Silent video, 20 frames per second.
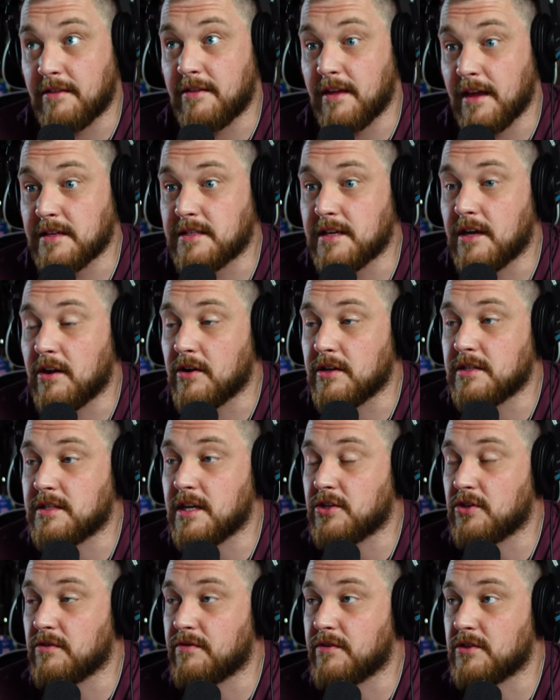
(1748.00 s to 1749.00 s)
of things that aren't
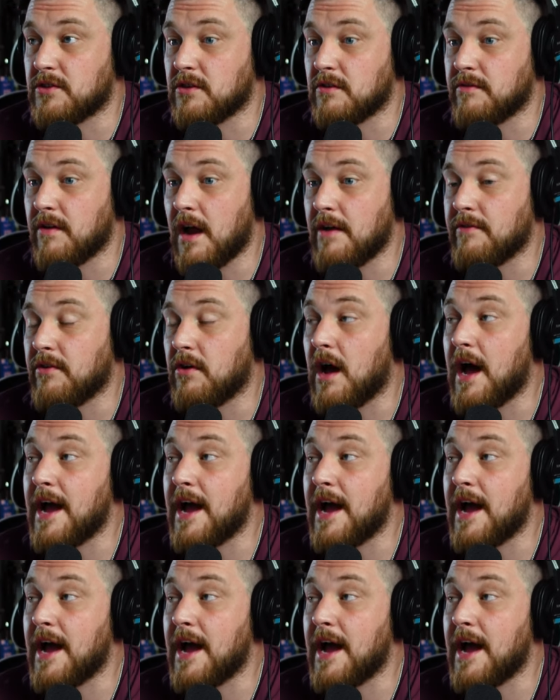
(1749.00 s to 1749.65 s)
essential for survival.